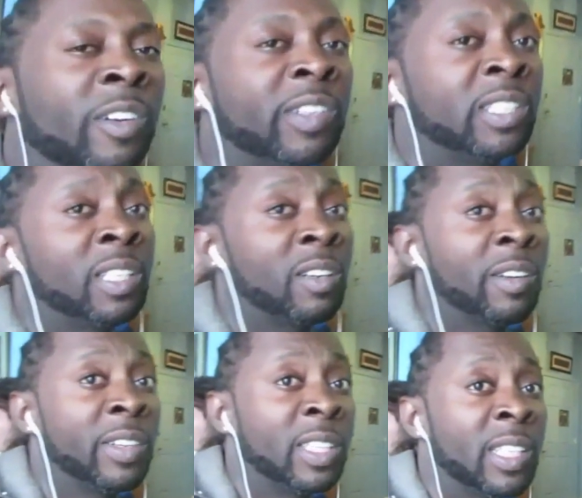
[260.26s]
Orri sing.
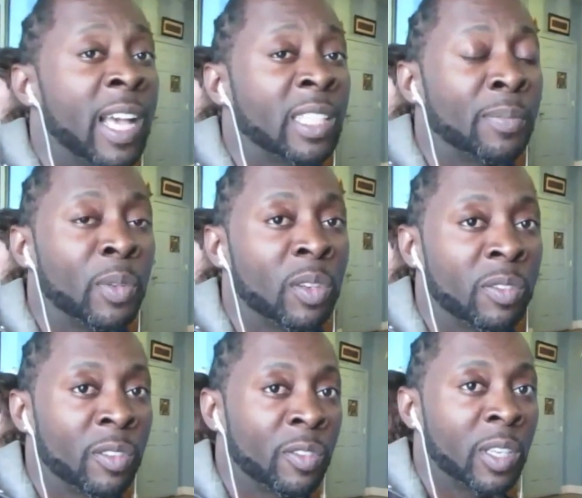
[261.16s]
Orri has a
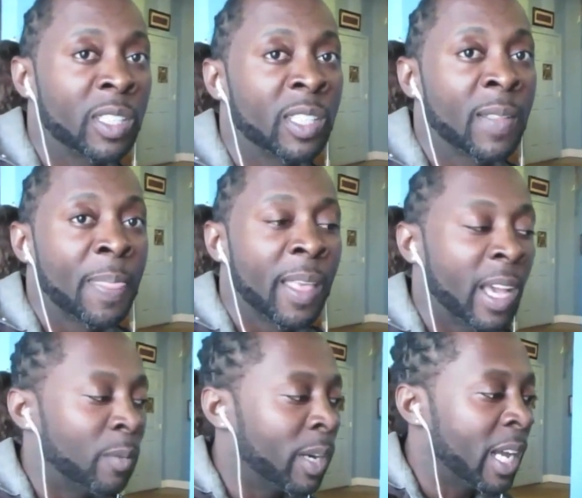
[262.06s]
beautiful voice,
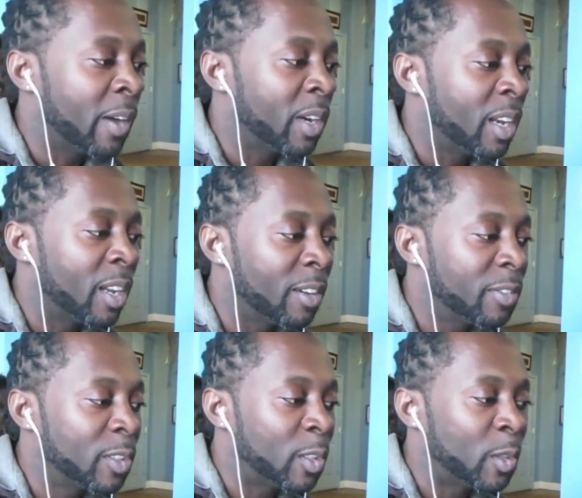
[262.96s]
and what I would
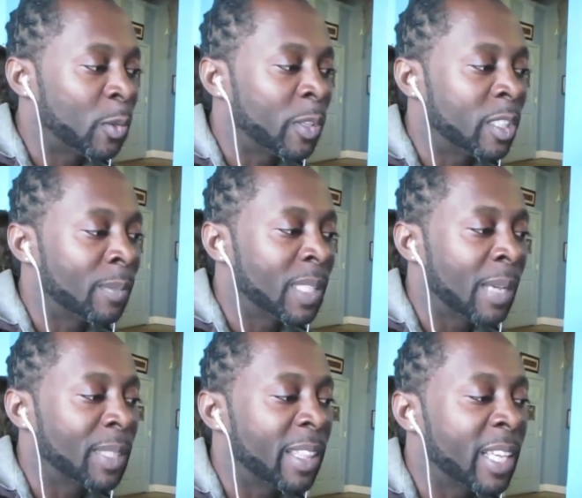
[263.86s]
love to do is
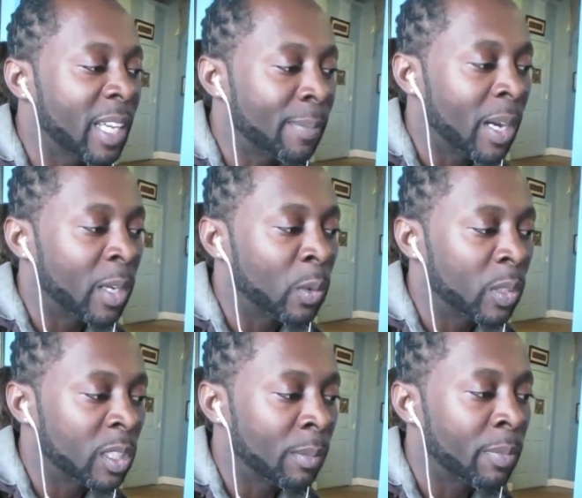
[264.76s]
sometimes I think about
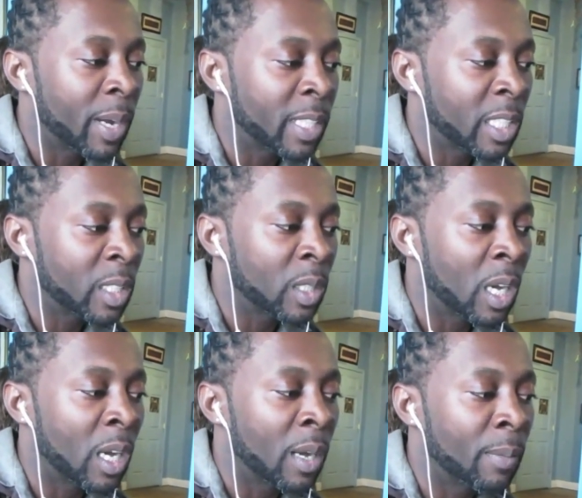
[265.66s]
doing some projects
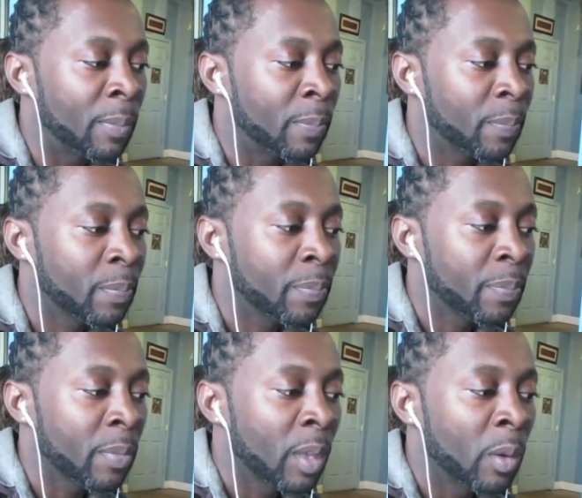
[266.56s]

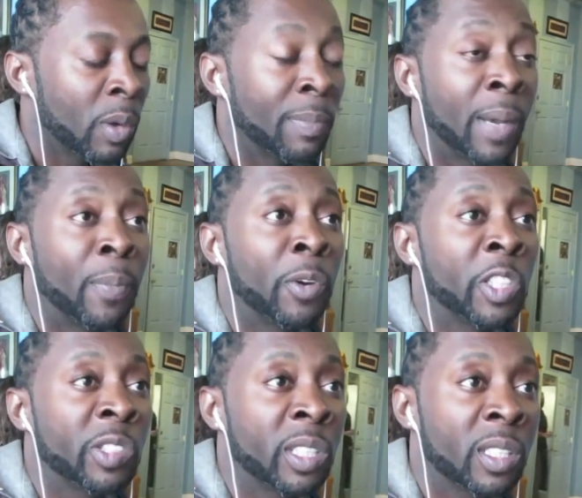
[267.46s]
with my
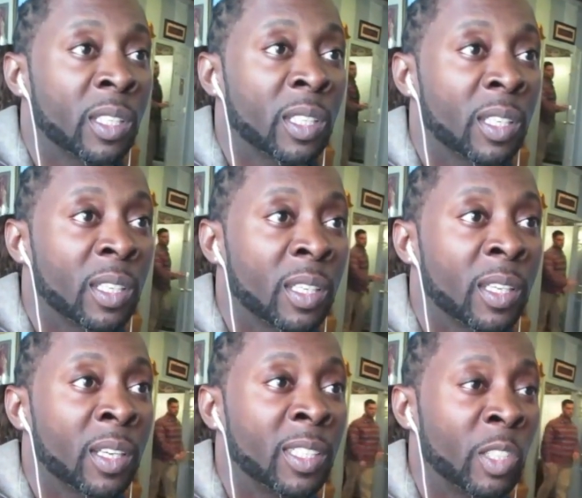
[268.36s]
poetry,
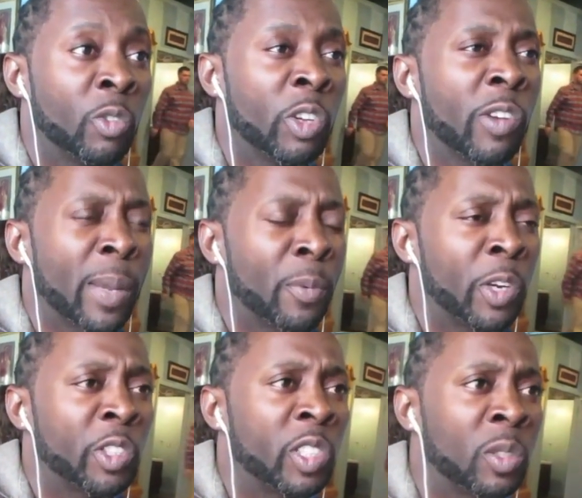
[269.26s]
because you write
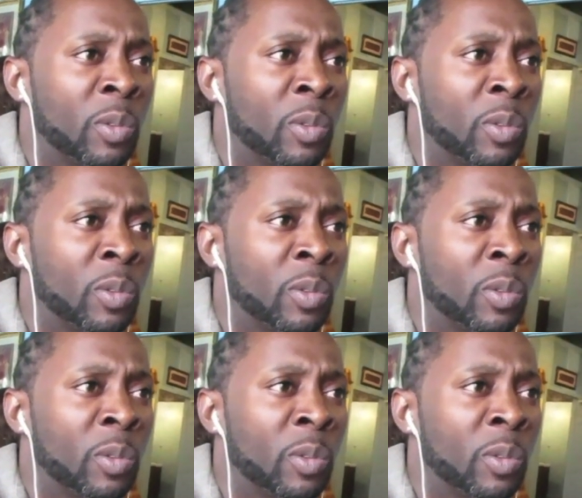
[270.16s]
poetry too.